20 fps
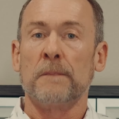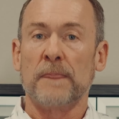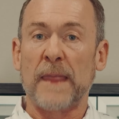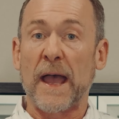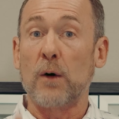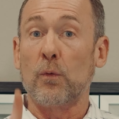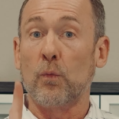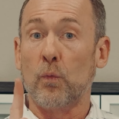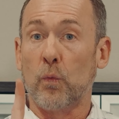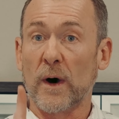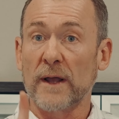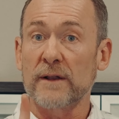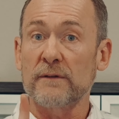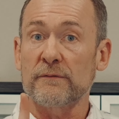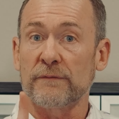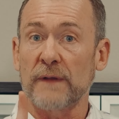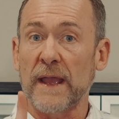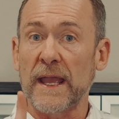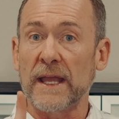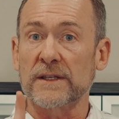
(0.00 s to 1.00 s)
That one
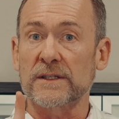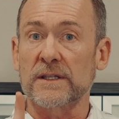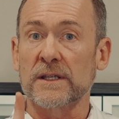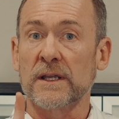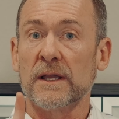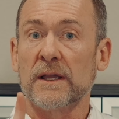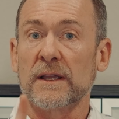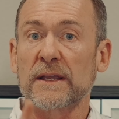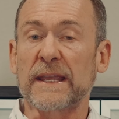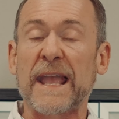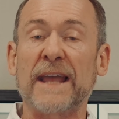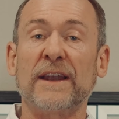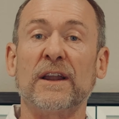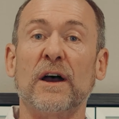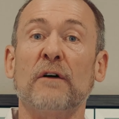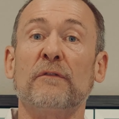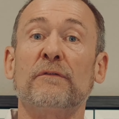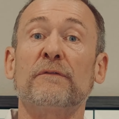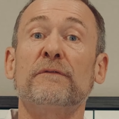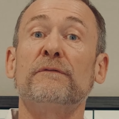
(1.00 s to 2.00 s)
event can
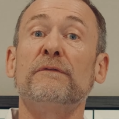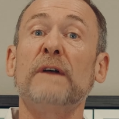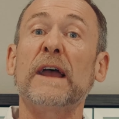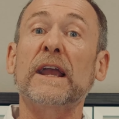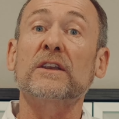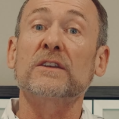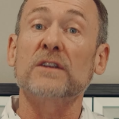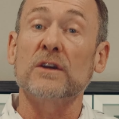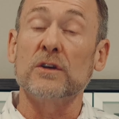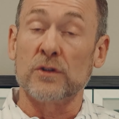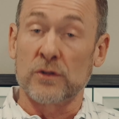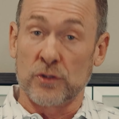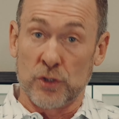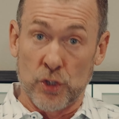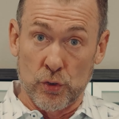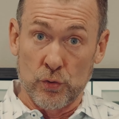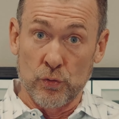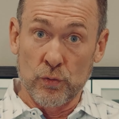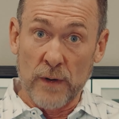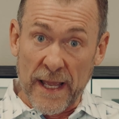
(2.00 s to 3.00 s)
affect
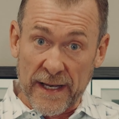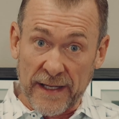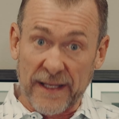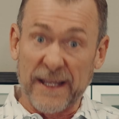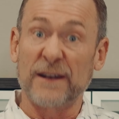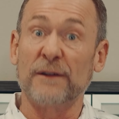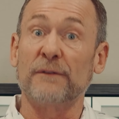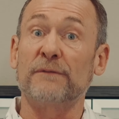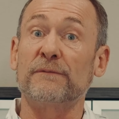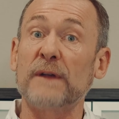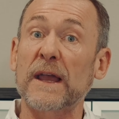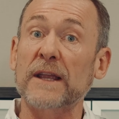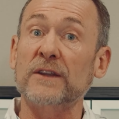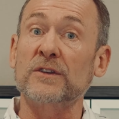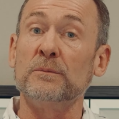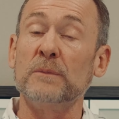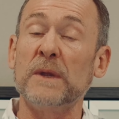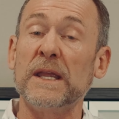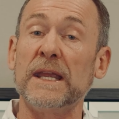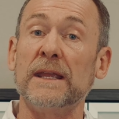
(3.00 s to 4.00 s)
you and can
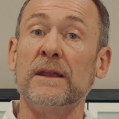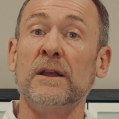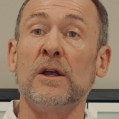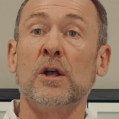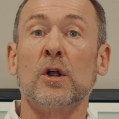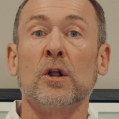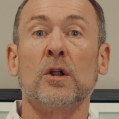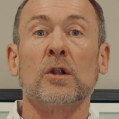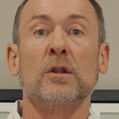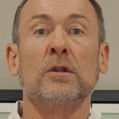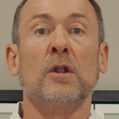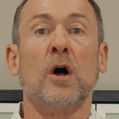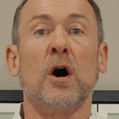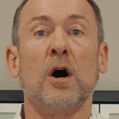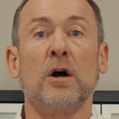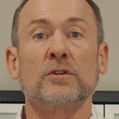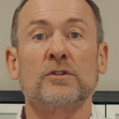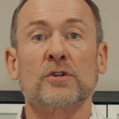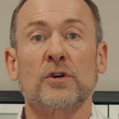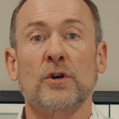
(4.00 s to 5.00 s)
affect me
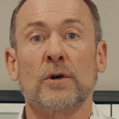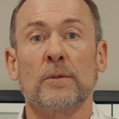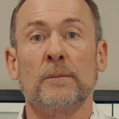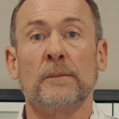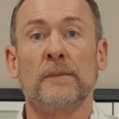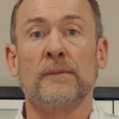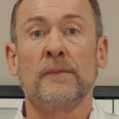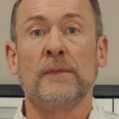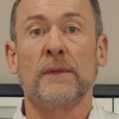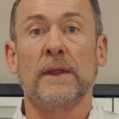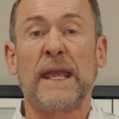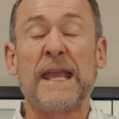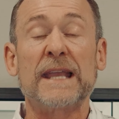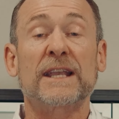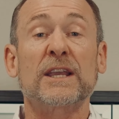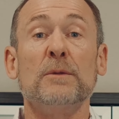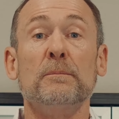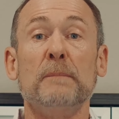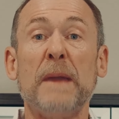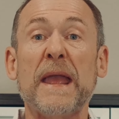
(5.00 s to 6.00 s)
long term it
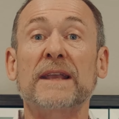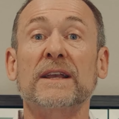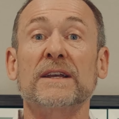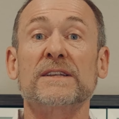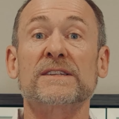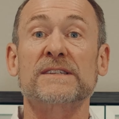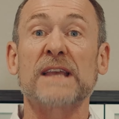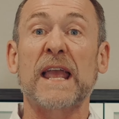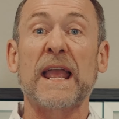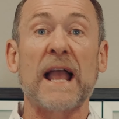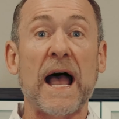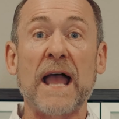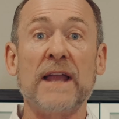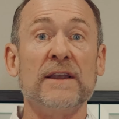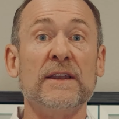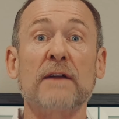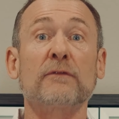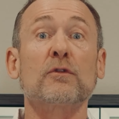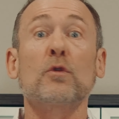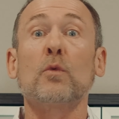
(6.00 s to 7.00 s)
can make us say, I
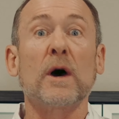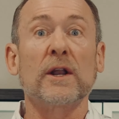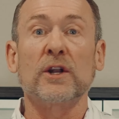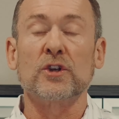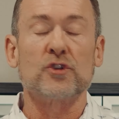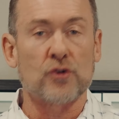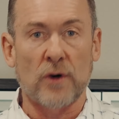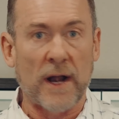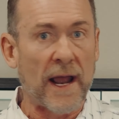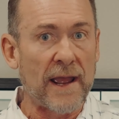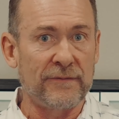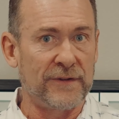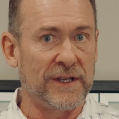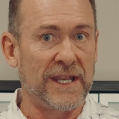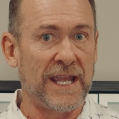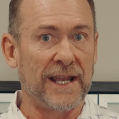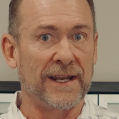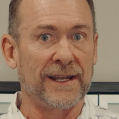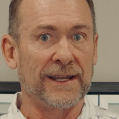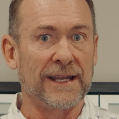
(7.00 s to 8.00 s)
never want to drive
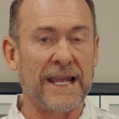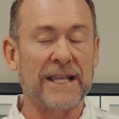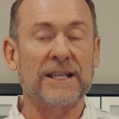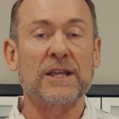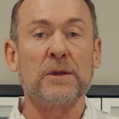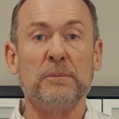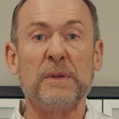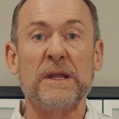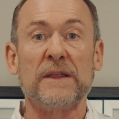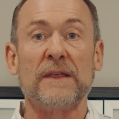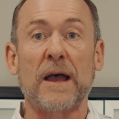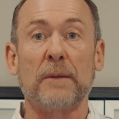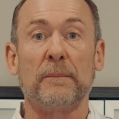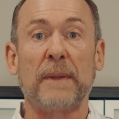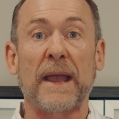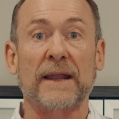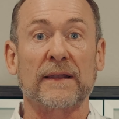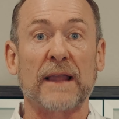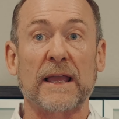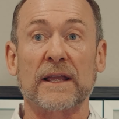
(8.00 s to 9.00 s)
again. It can be that
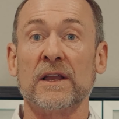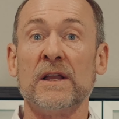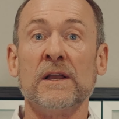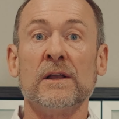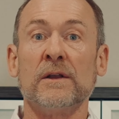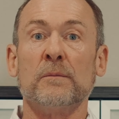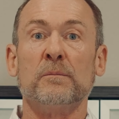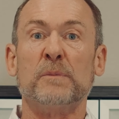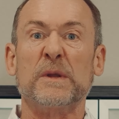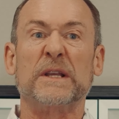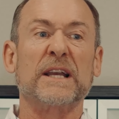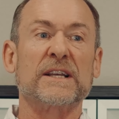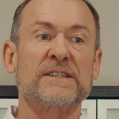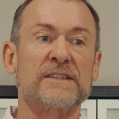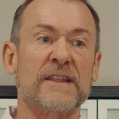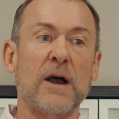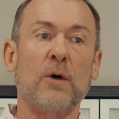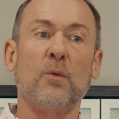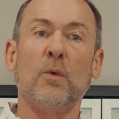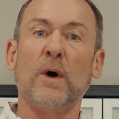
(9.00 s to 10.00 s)
bad. Like, because
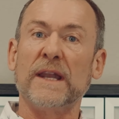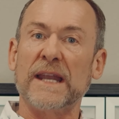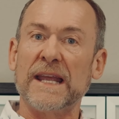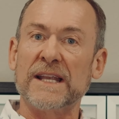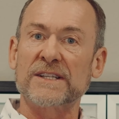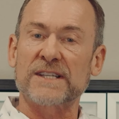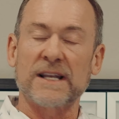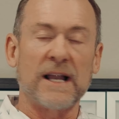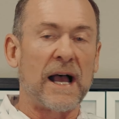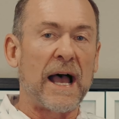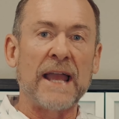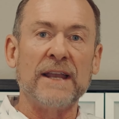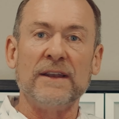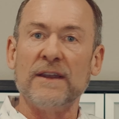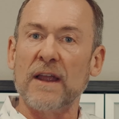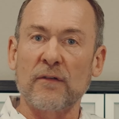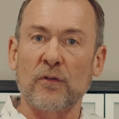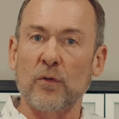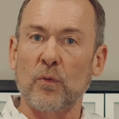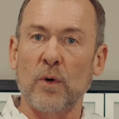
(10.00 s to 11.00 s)
of that one incident, I
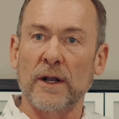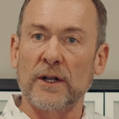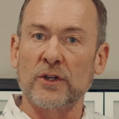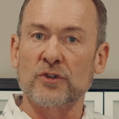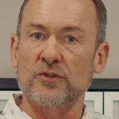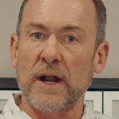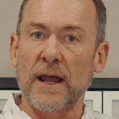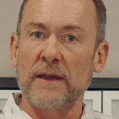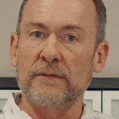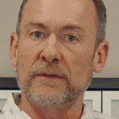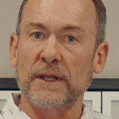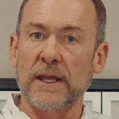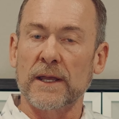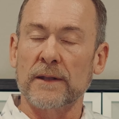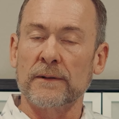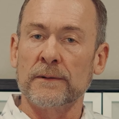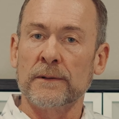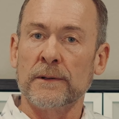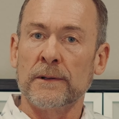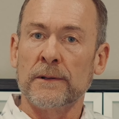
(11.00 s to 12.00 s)
never want to drive
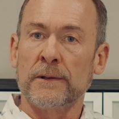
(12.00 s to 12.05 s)
again.